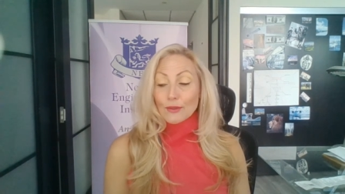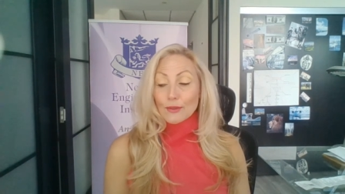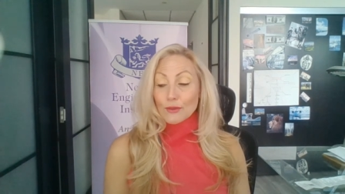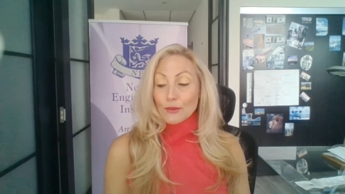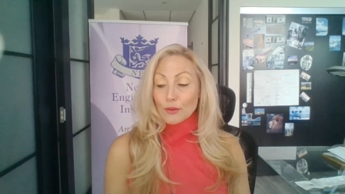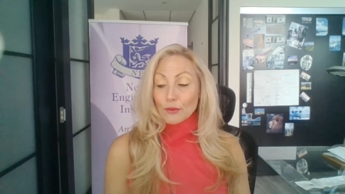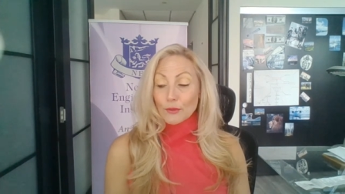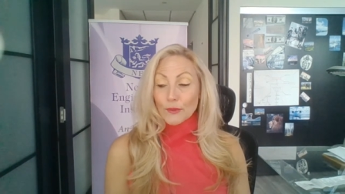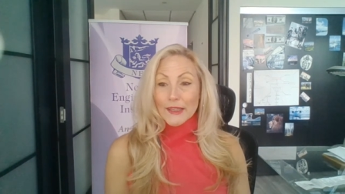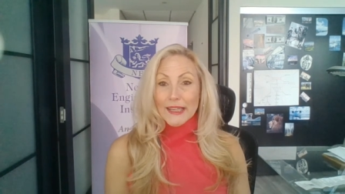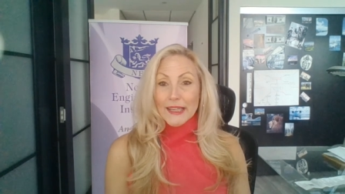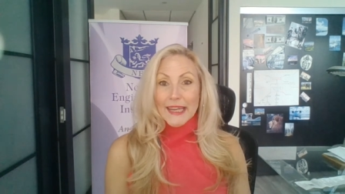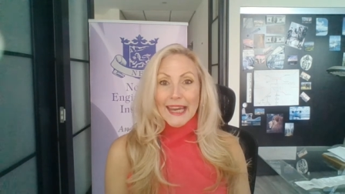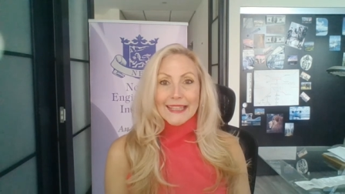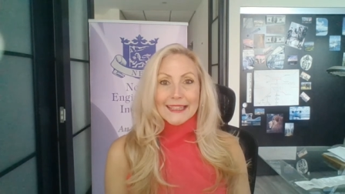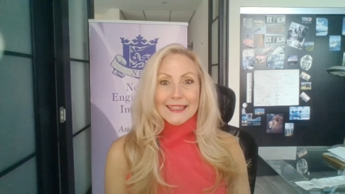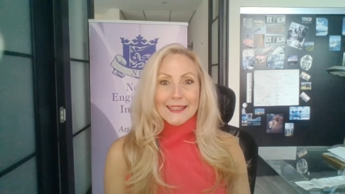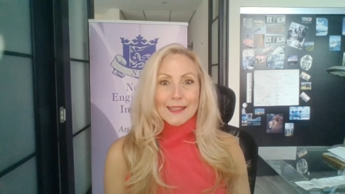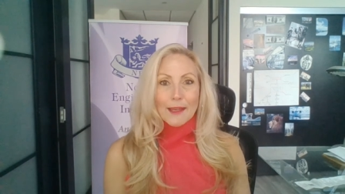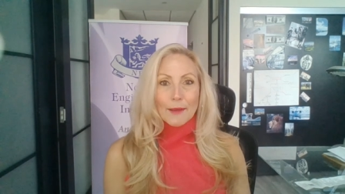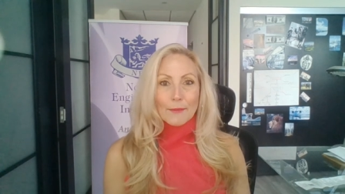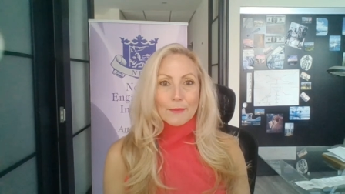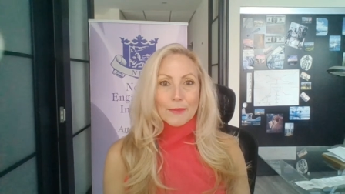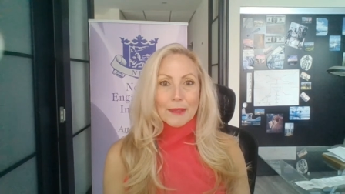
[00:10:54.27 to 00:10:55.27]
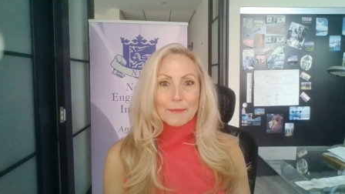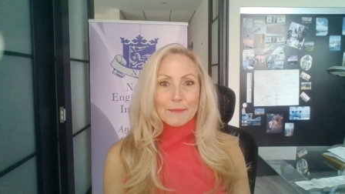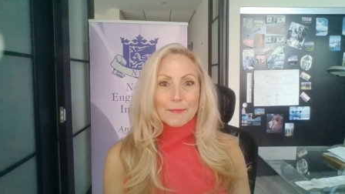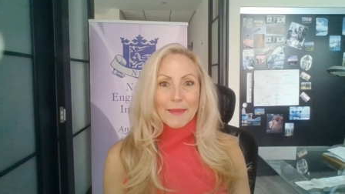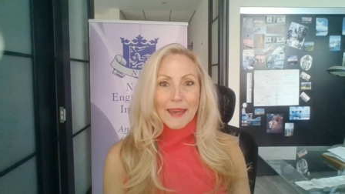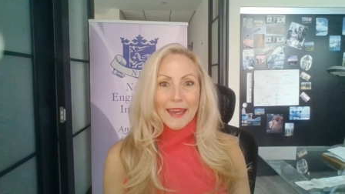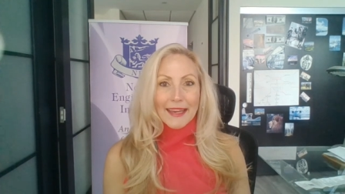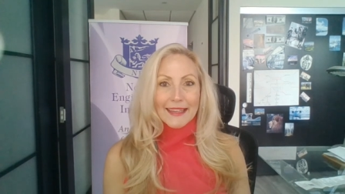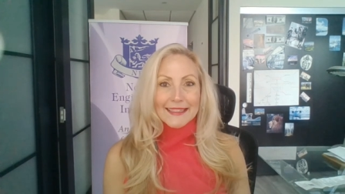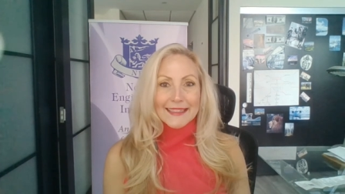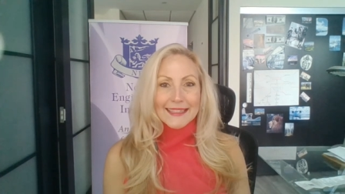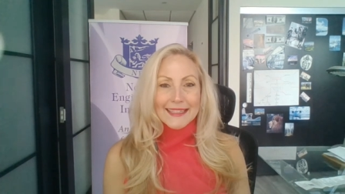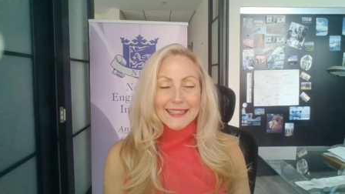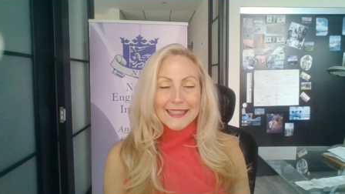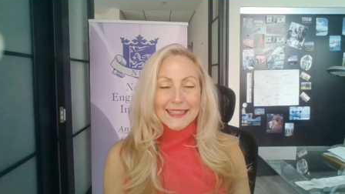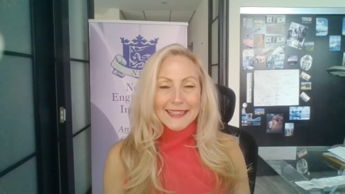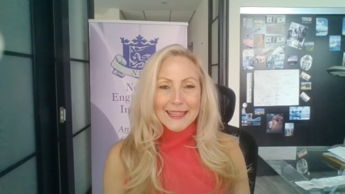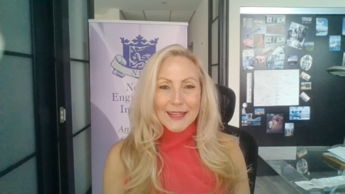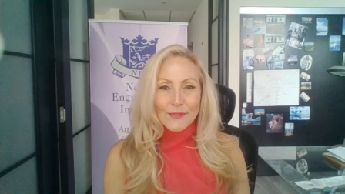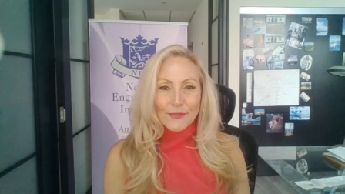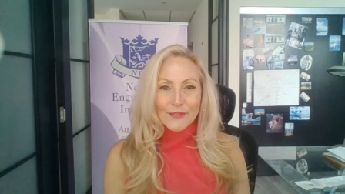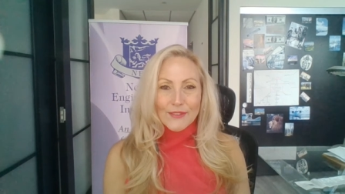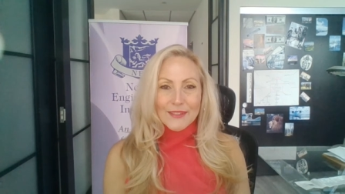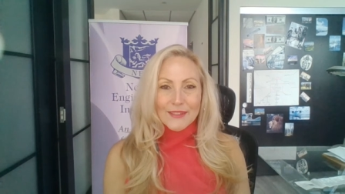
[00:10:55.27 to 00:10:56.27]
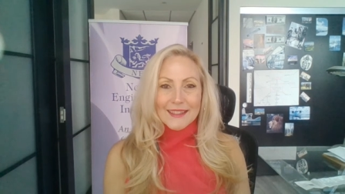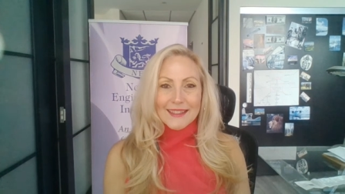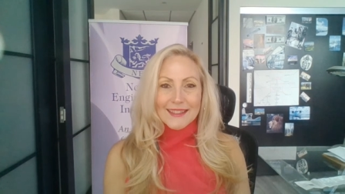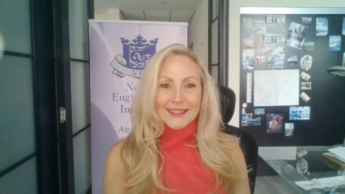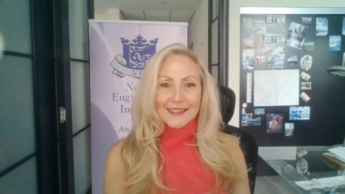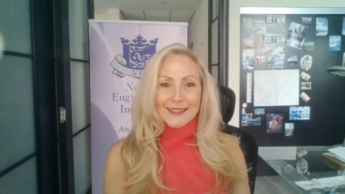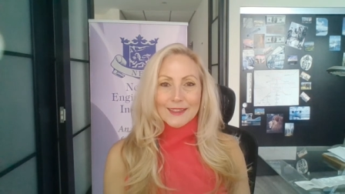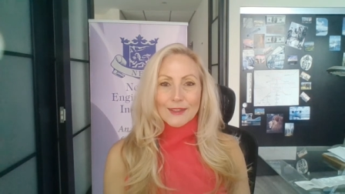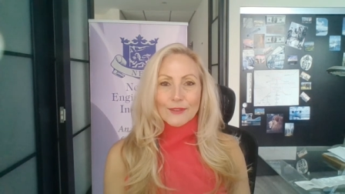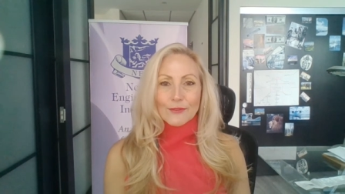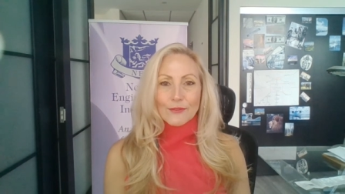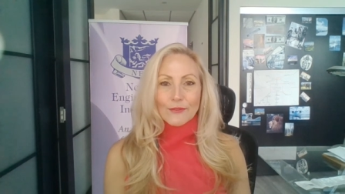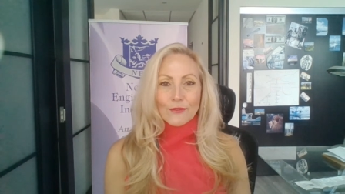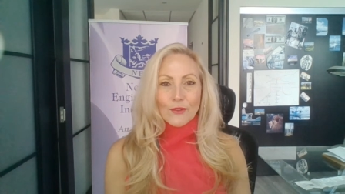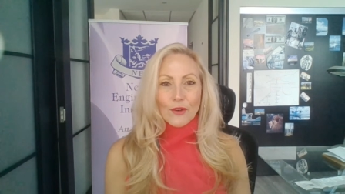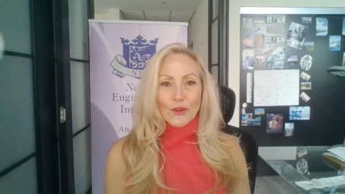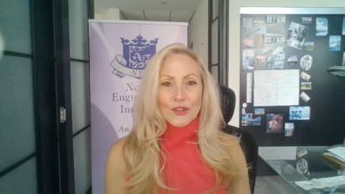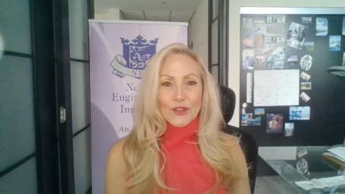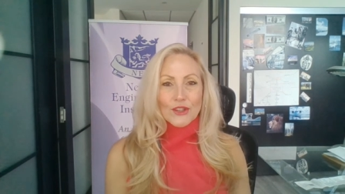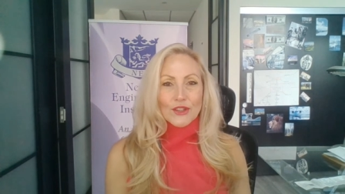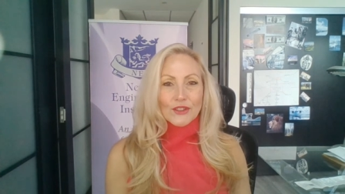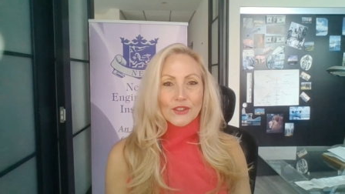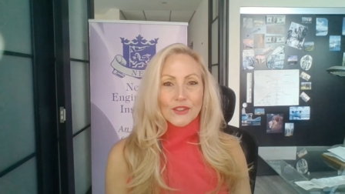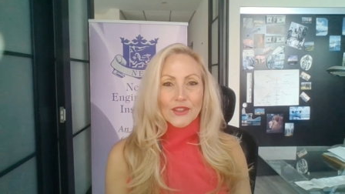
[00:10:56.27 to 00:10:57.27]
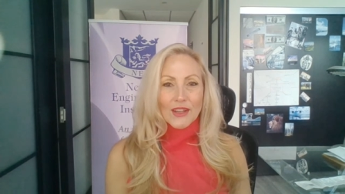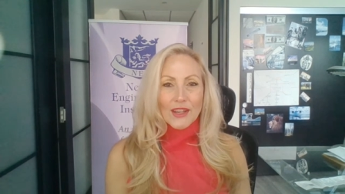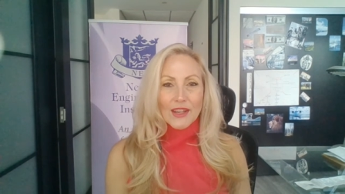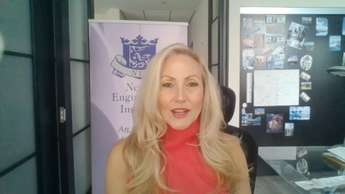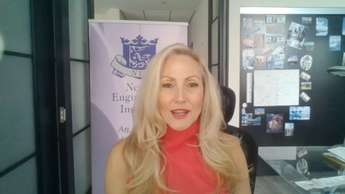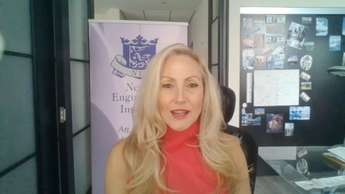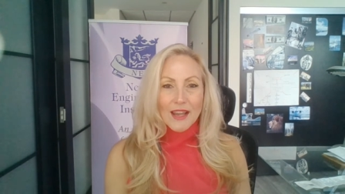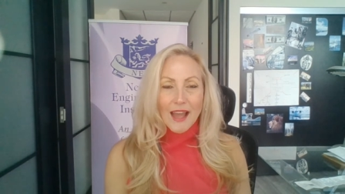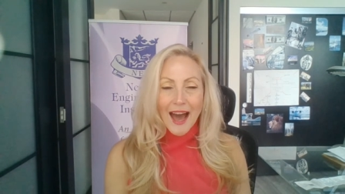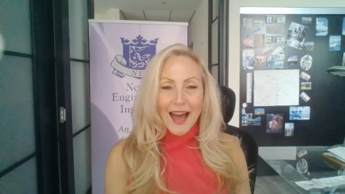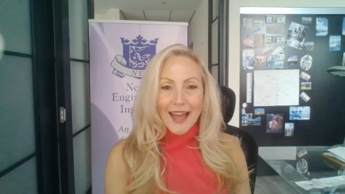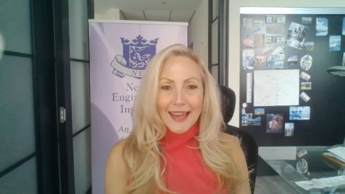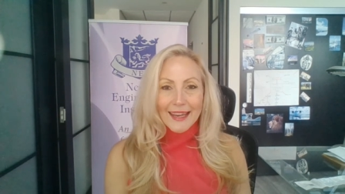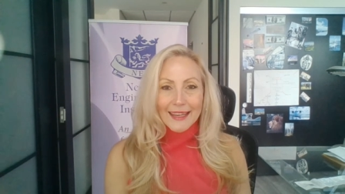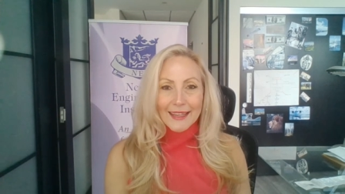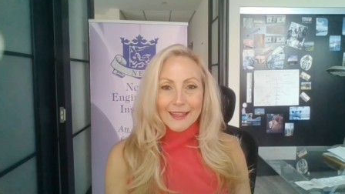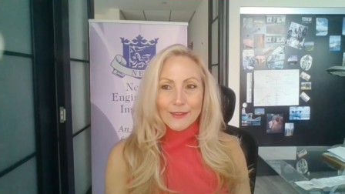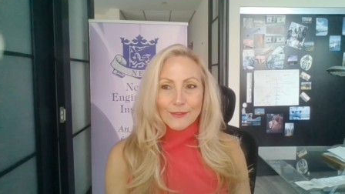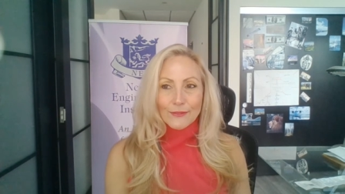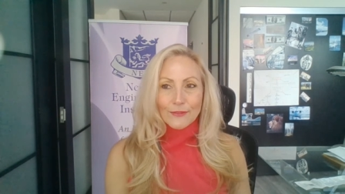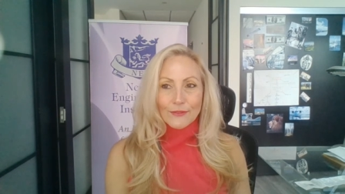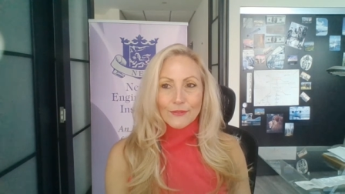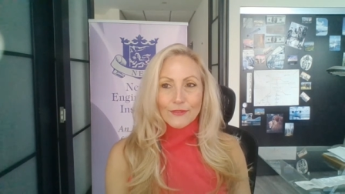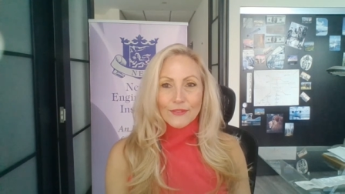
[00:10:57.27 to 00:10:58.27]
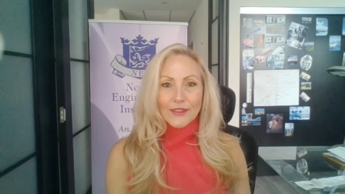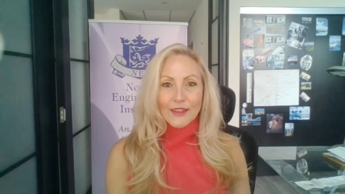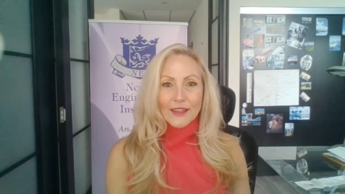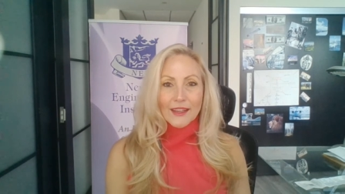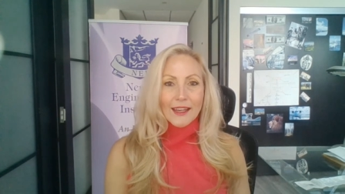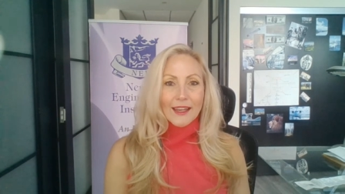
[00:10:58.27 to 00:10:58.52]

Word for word: create something magnificent for your life.